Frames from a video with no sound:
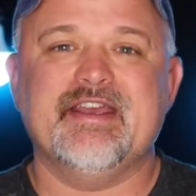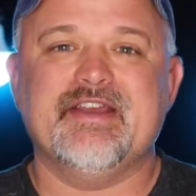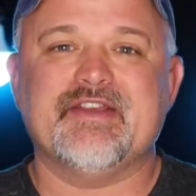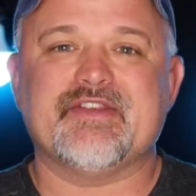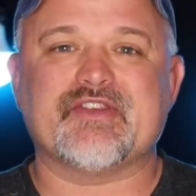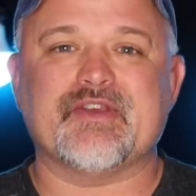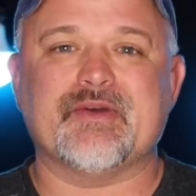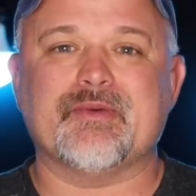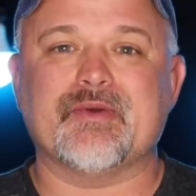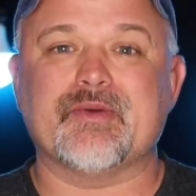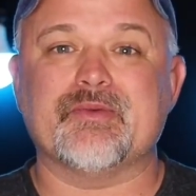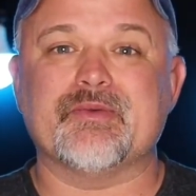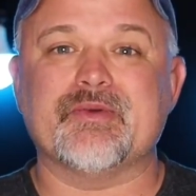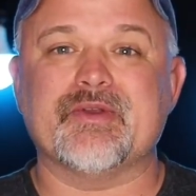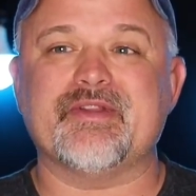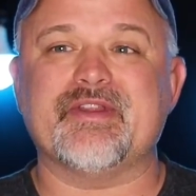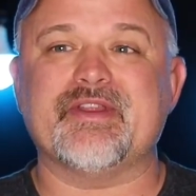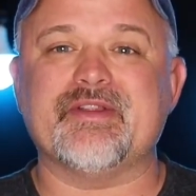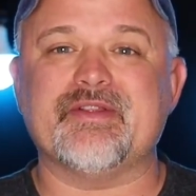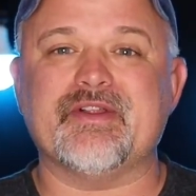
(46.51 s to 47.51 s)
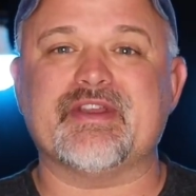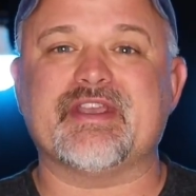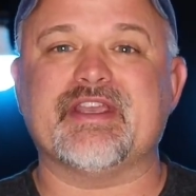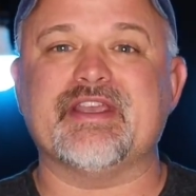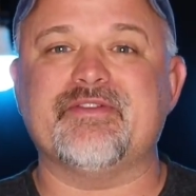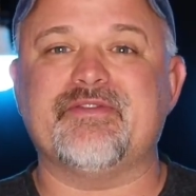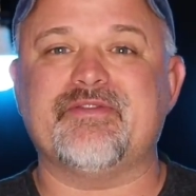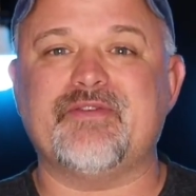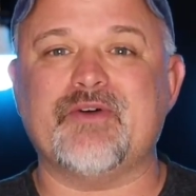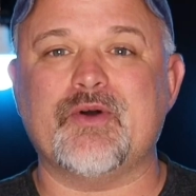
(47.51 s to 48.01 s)
So we're really
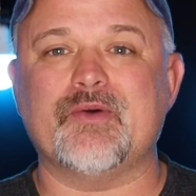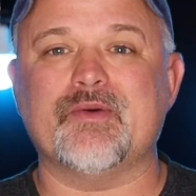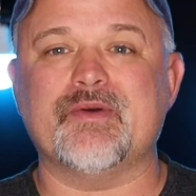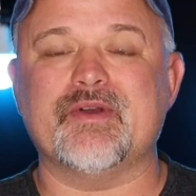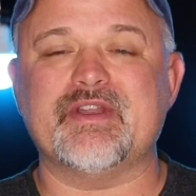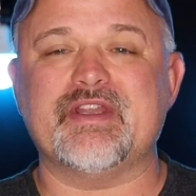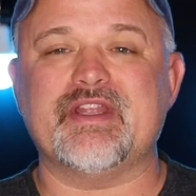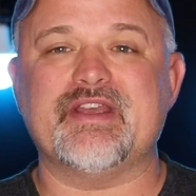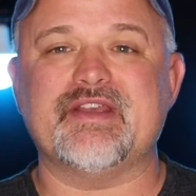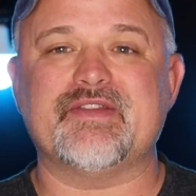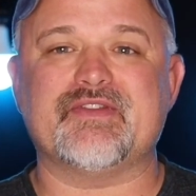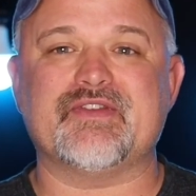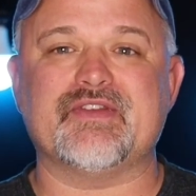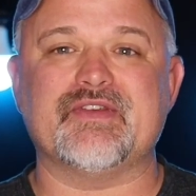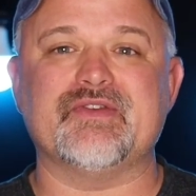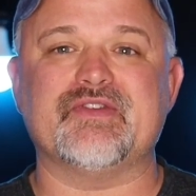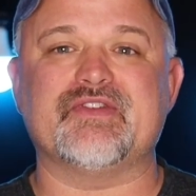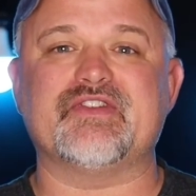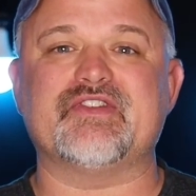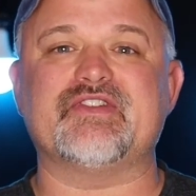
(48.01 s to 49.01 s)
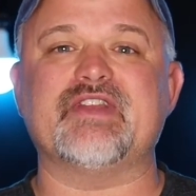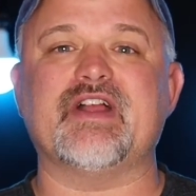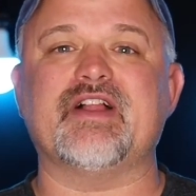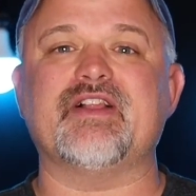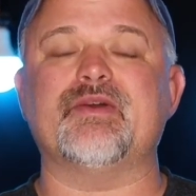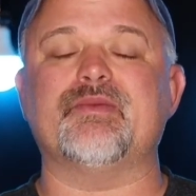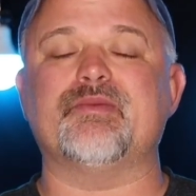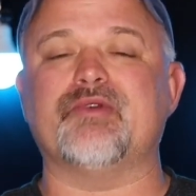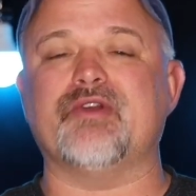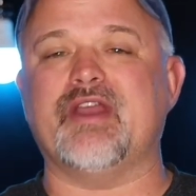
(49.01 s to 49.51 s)
looking forward to
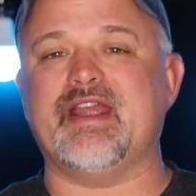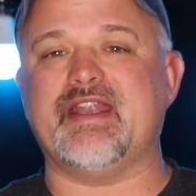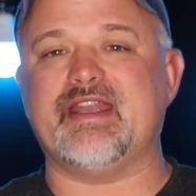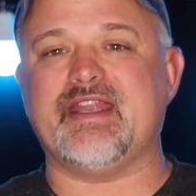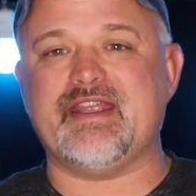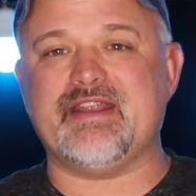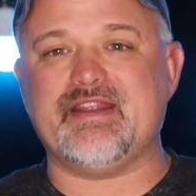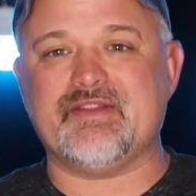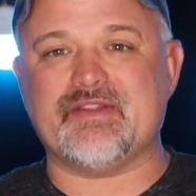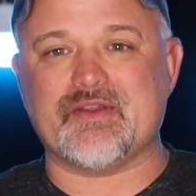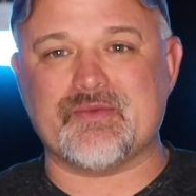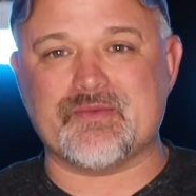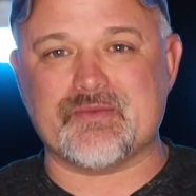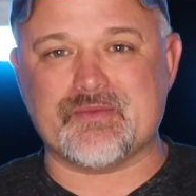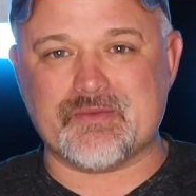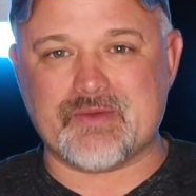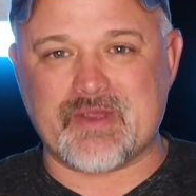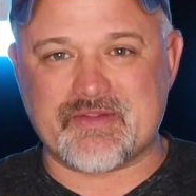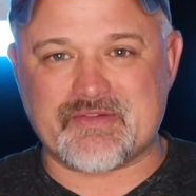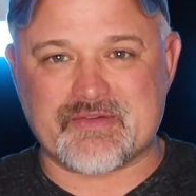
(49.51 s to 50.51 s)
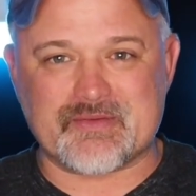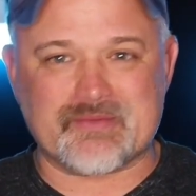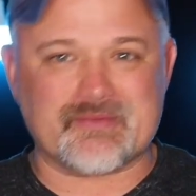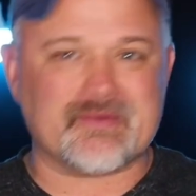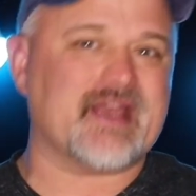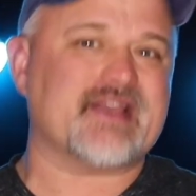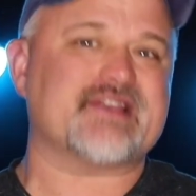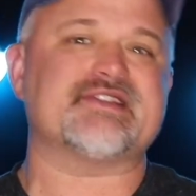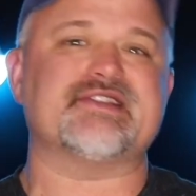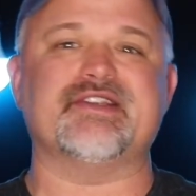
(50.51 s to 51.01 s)
celebrating the
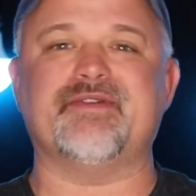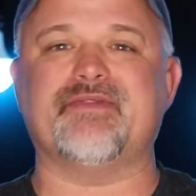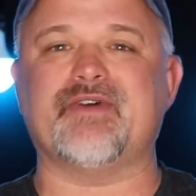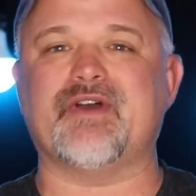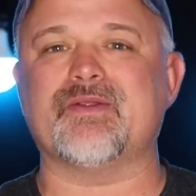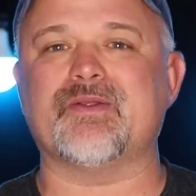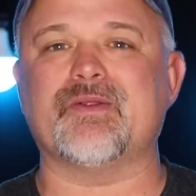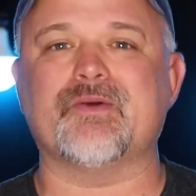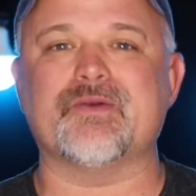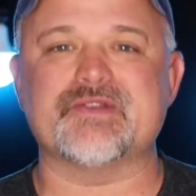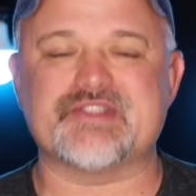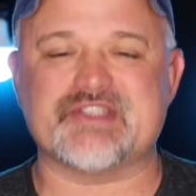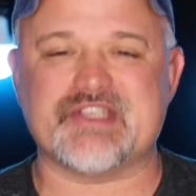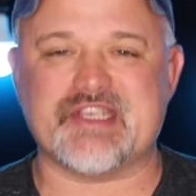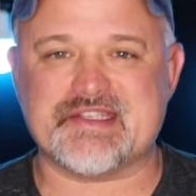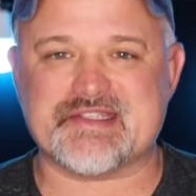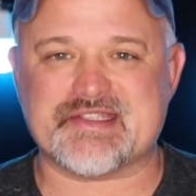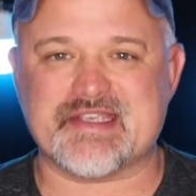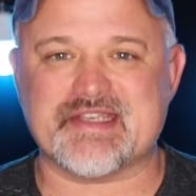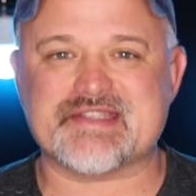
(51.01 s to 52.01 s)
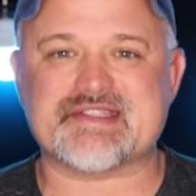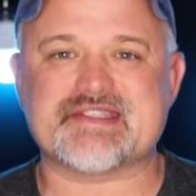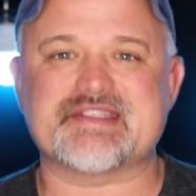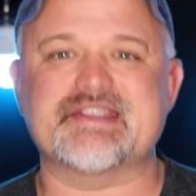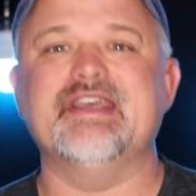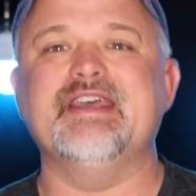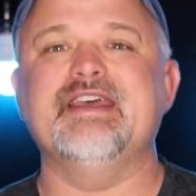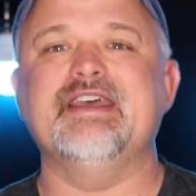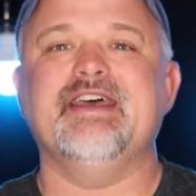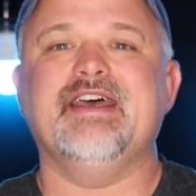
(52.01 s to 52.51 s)
resurrection of our Lord Jesus
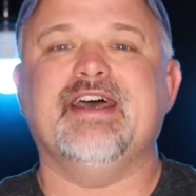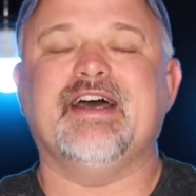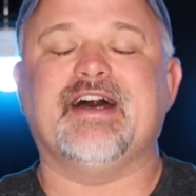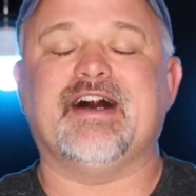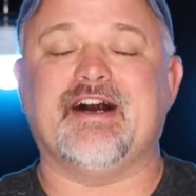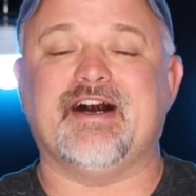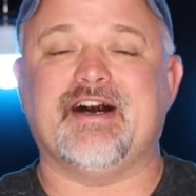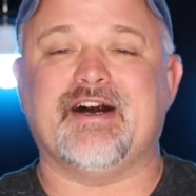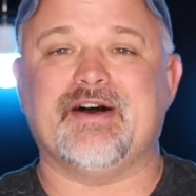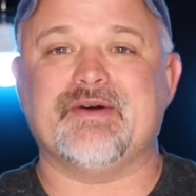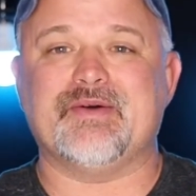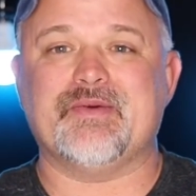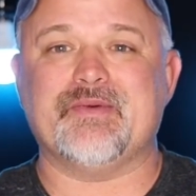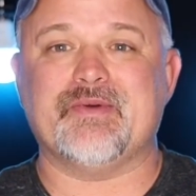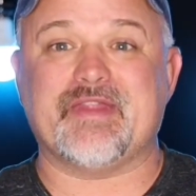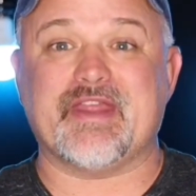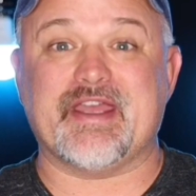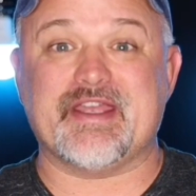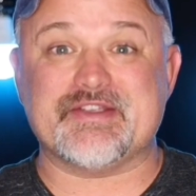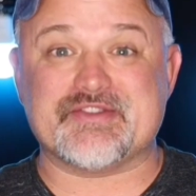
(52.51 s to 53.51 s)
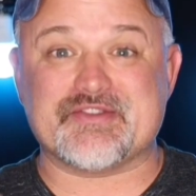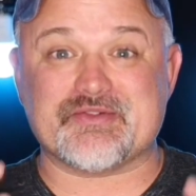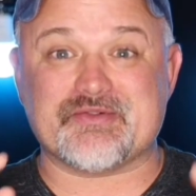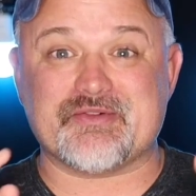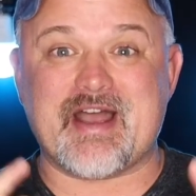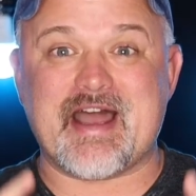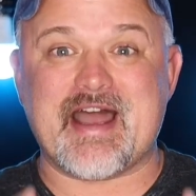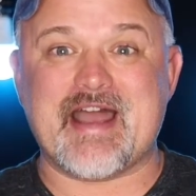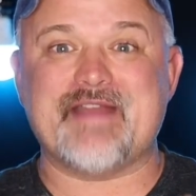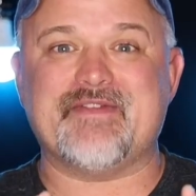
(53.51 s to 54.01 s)
uh, with a
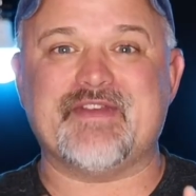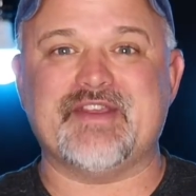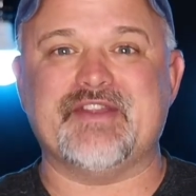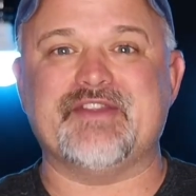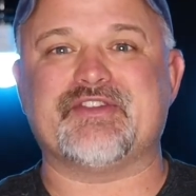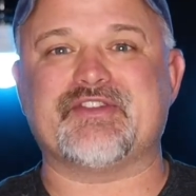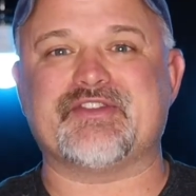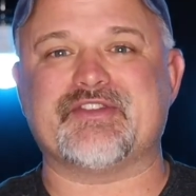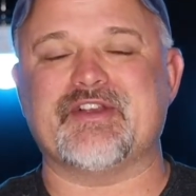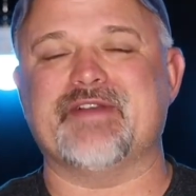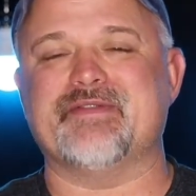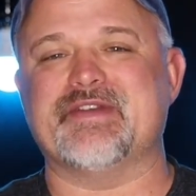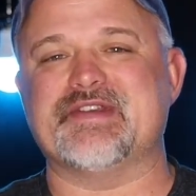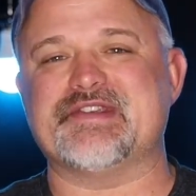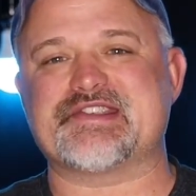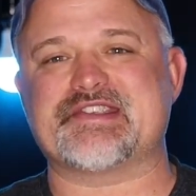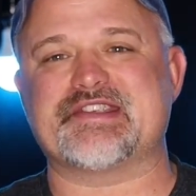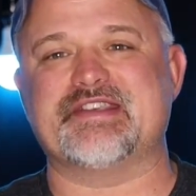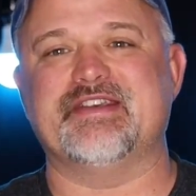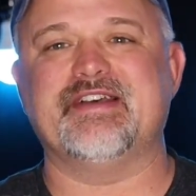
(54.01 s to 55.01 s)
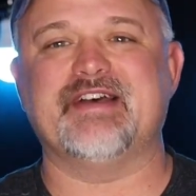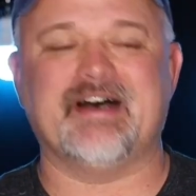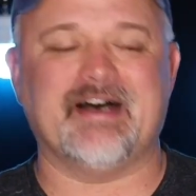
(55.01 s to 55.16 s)
drive-in service.